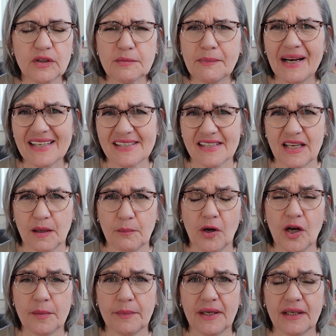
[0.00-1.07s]
plastic
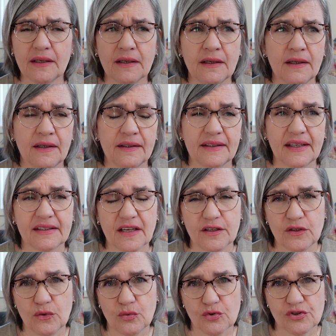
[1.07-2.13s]
piping that I
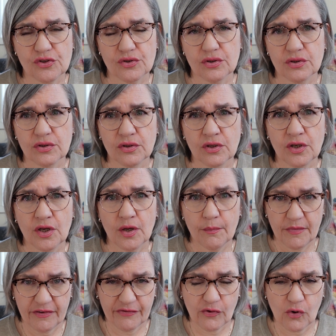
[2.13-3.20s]
used
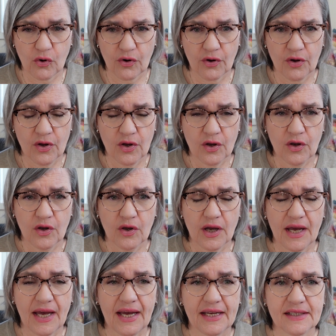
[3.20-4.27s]
before,
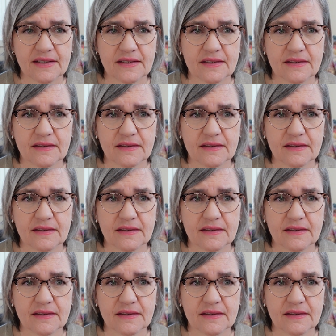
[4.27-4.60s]
and